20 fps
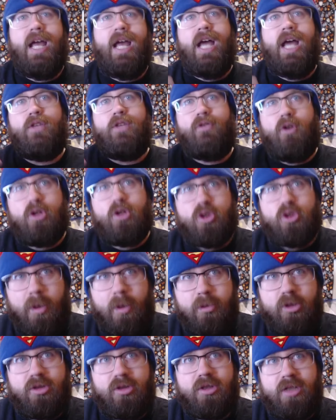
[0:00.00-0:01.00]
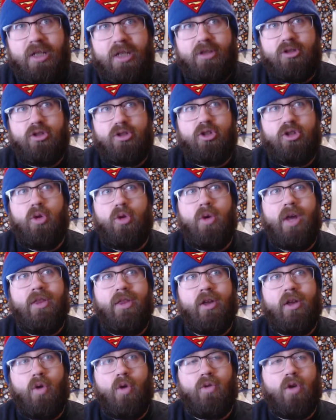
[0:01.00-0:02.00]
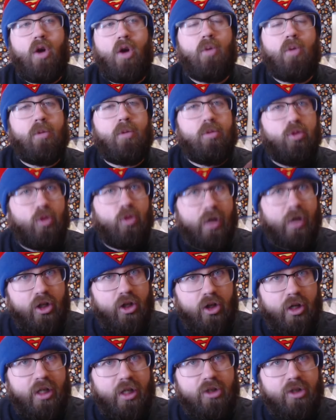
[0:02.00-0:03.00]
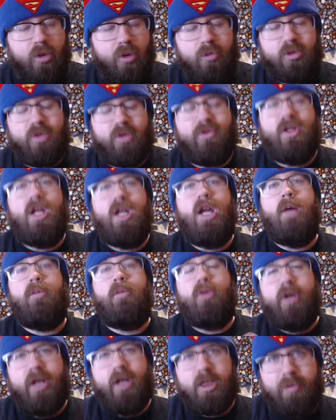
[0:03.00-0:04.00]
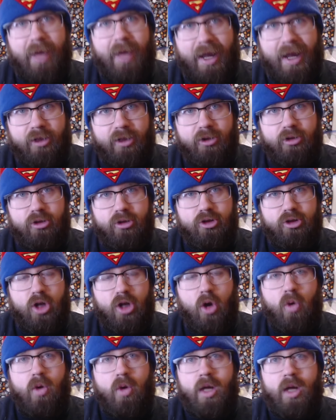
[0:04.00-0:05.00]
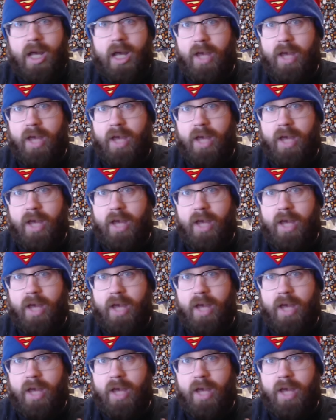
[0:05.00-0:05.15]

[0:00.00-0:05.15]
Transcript: And the first two episodes of season two, I think overall were pretty good in terms of bringing us back into the show.